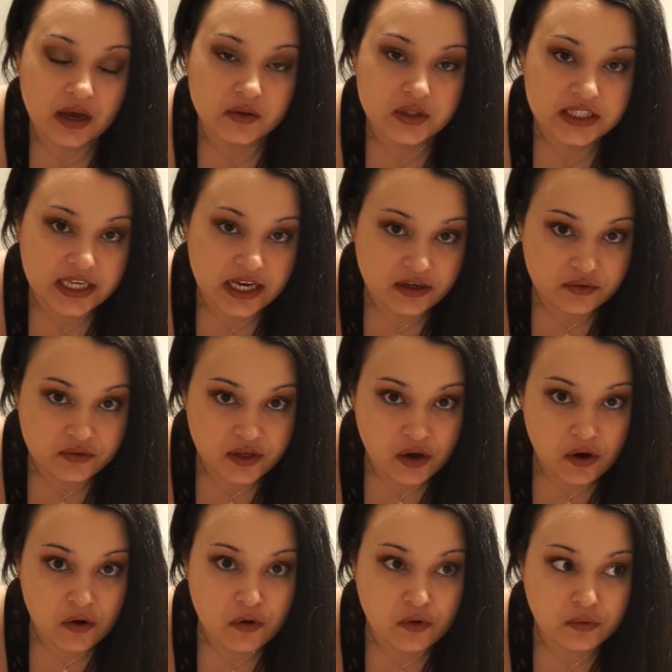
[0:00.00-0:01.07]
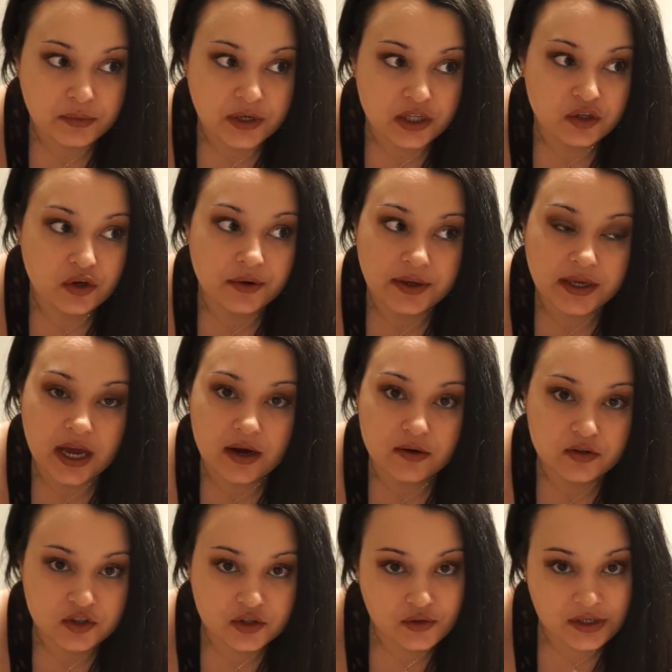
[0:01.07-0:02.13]
outside of the home, not going
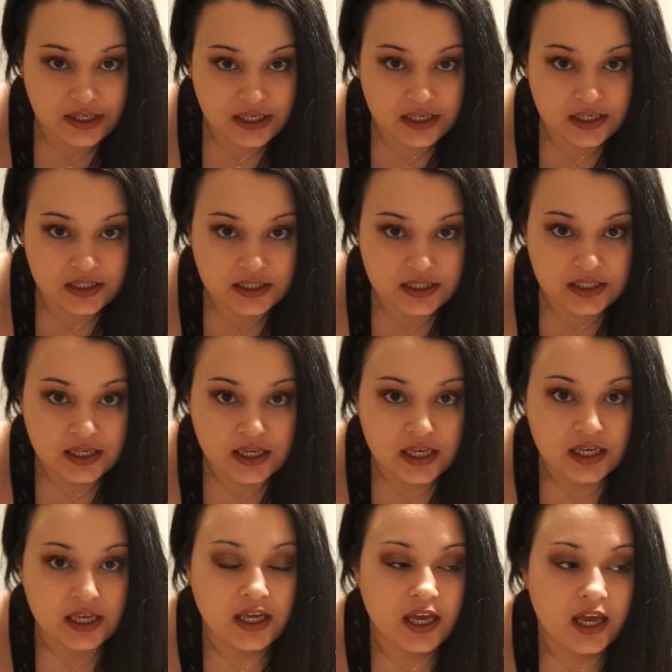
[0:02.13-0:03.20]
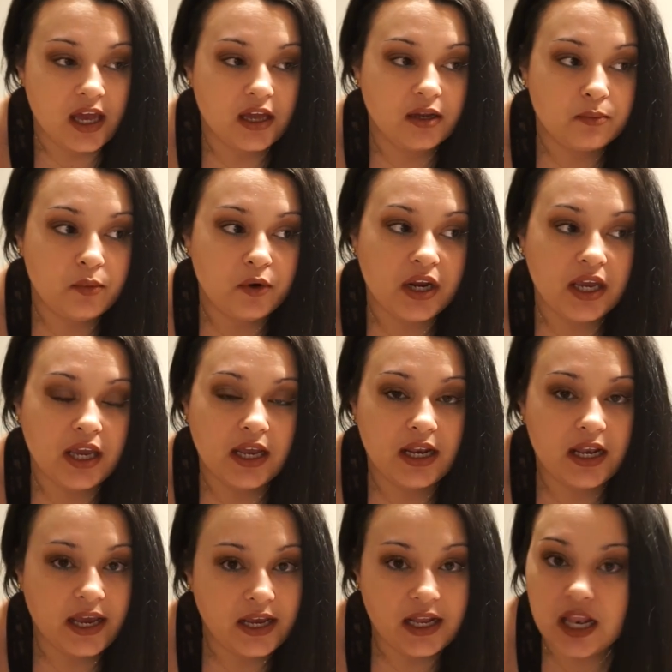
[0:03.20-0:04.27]
out to eat, and bringing
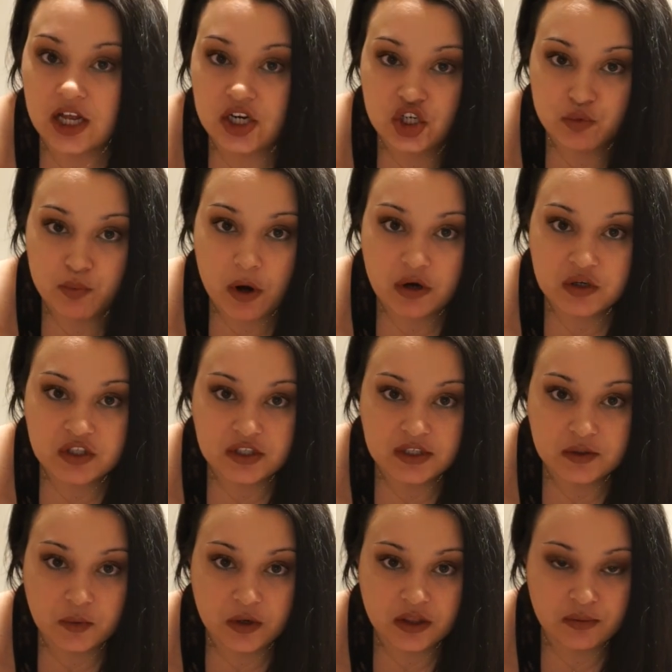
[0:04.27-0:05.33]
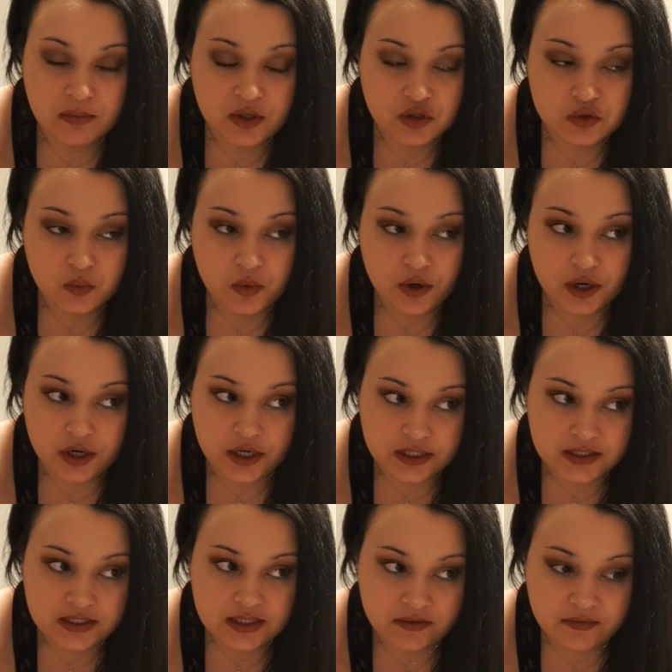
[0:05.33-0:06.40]
like lunch boxes with me to work and
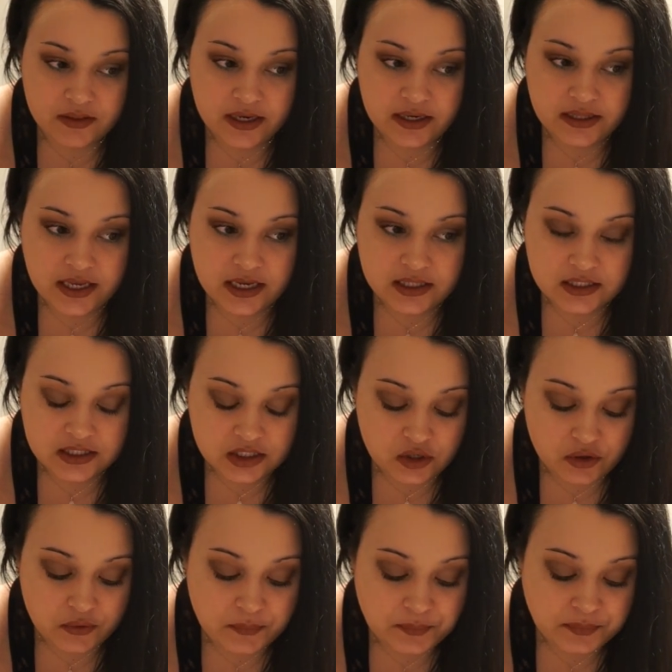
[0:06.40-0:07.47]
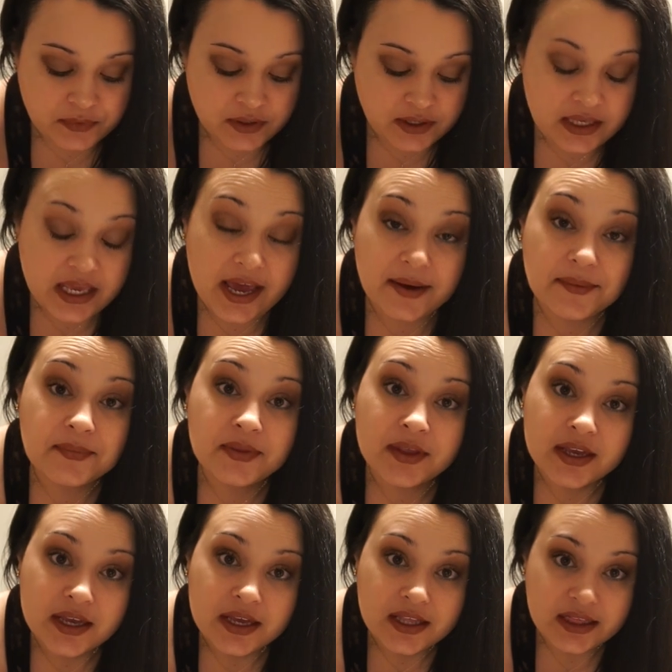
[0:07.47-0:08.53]
stuff like that. So yeah,
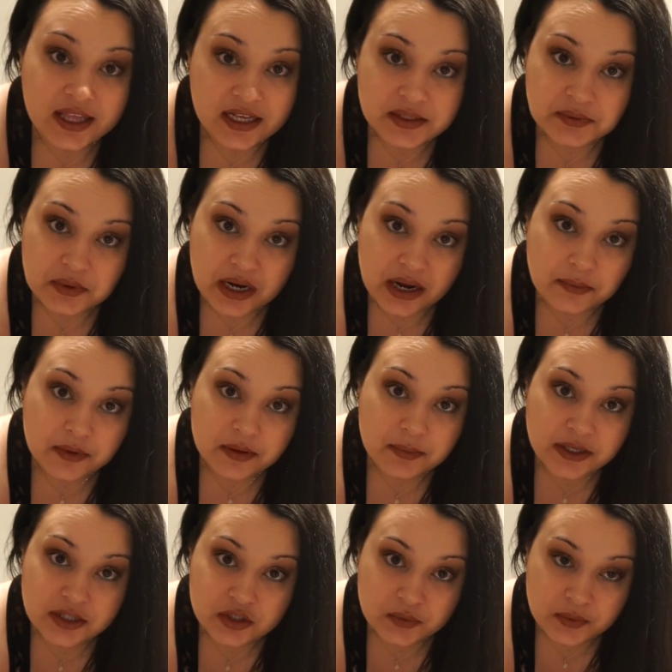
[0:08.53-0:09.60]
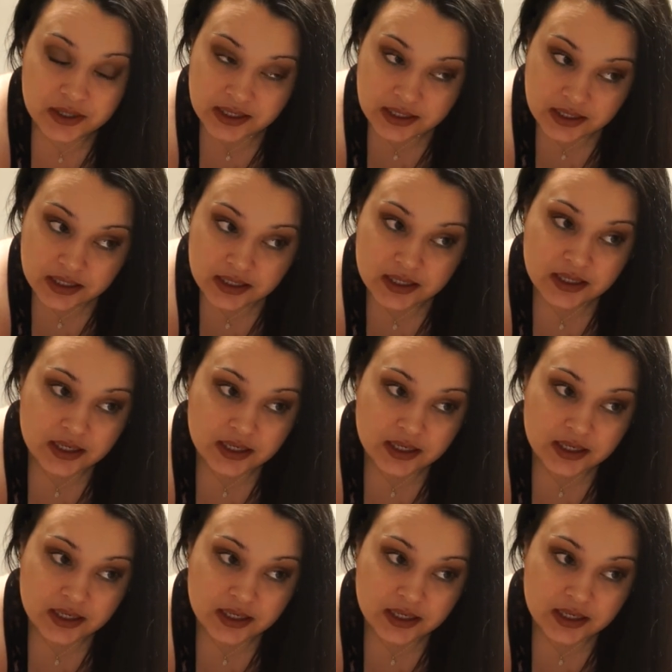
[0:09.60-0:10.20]
that's what I will be doing.